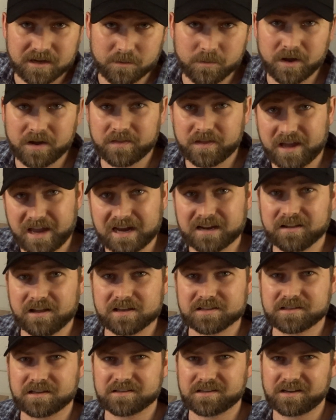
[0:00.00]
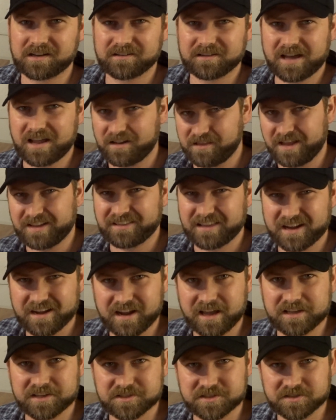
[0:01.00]
I wanted the high gloss because I kind of like that
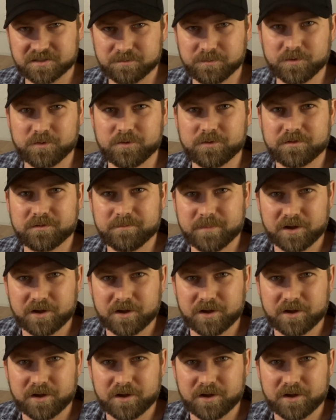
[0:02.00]
nice, smooth,